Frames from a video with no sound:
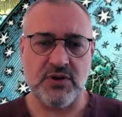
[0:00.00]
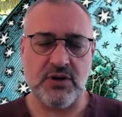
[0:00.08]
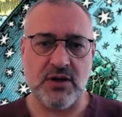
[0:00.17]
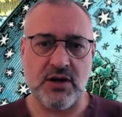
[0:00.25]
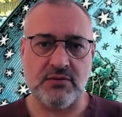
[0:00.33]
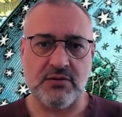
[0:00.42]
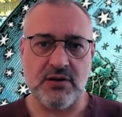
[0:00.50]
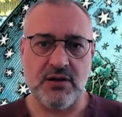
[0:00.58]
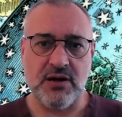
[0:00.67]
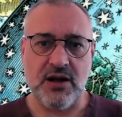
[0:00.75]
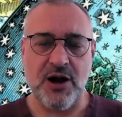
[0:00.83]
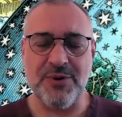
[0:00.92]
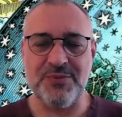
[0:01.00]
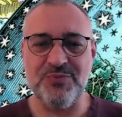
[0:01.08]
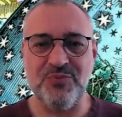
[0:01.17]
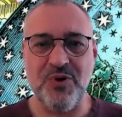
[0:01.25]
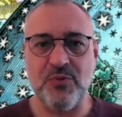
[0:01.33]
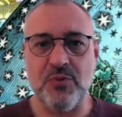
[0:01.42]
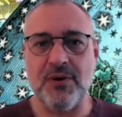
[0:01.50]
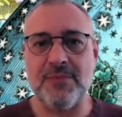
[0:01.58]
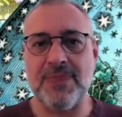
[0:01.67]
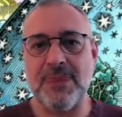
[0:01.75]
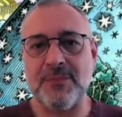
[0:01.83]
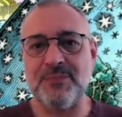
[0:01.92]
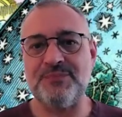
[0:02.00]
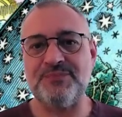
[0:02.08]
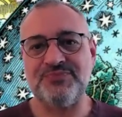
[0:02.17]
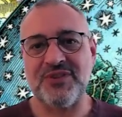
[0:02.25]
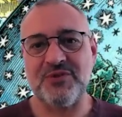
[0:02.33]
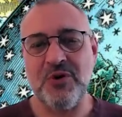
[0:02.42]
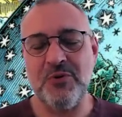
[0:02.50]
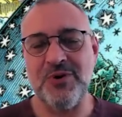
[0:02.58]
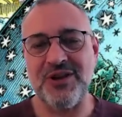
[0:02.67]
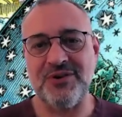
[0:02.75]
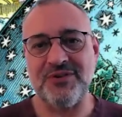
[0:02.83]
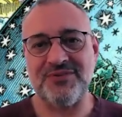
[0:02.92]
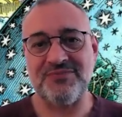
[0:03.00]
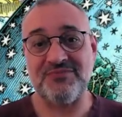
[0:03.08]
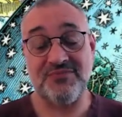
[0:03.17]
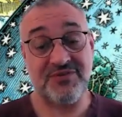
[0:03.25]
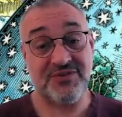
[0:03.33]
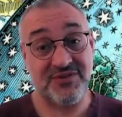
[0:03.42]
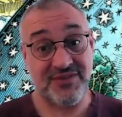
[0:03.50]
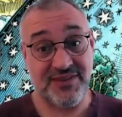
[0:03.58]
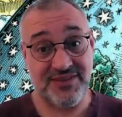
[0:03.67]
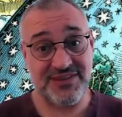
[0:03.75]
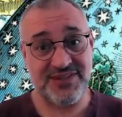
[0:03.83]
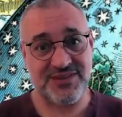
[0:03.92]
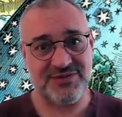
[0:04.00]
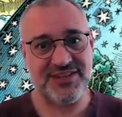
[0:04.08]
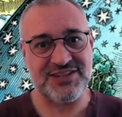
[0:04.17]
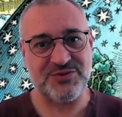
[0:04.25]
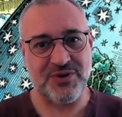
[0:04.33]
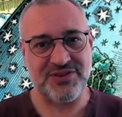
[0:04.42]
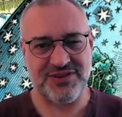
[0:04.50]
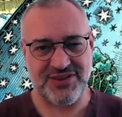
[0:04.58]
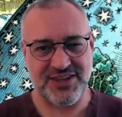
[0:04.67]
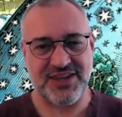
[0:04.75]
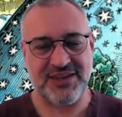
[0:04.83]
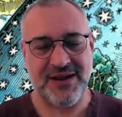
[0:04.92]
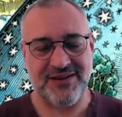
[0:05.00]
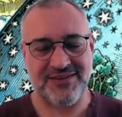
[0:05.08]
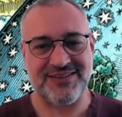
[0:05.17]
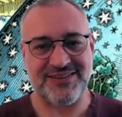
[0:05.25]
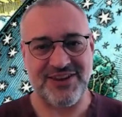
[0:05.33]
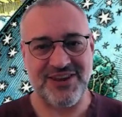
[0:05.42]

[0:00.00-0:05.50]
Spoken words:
You know, I mean, what when we this is one to think about.